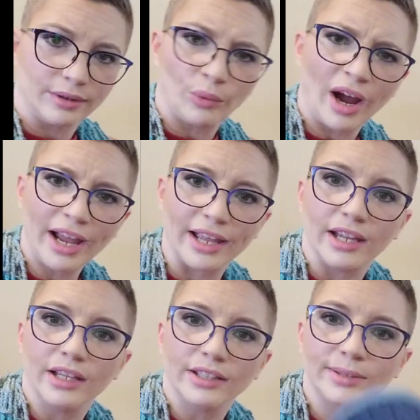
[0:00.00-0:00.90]
Why?
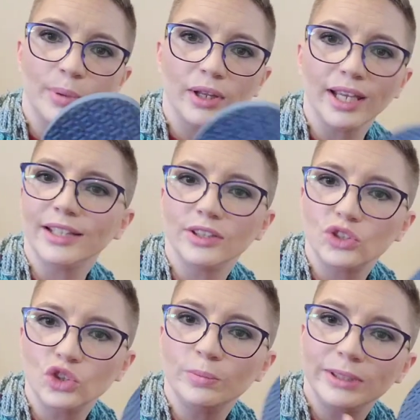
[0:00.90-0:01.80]
This probably had the
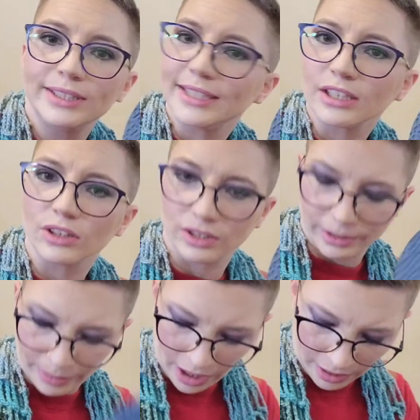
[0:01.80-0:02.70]
stupid sticker on
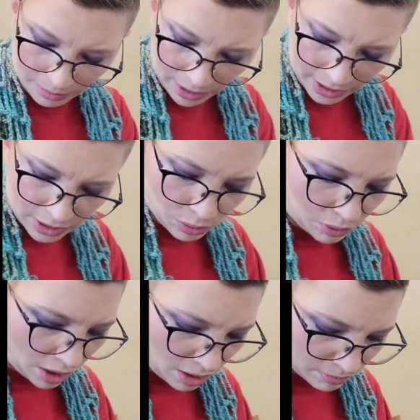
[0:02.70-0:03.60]
the bottom. That's so
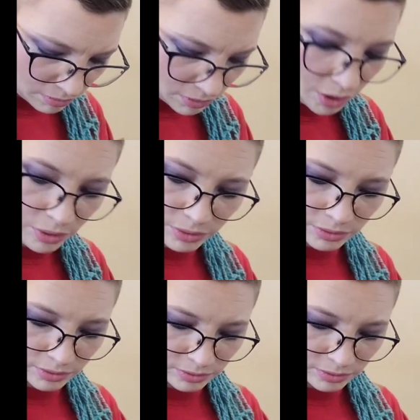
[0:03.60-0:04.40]
dumb. Oh.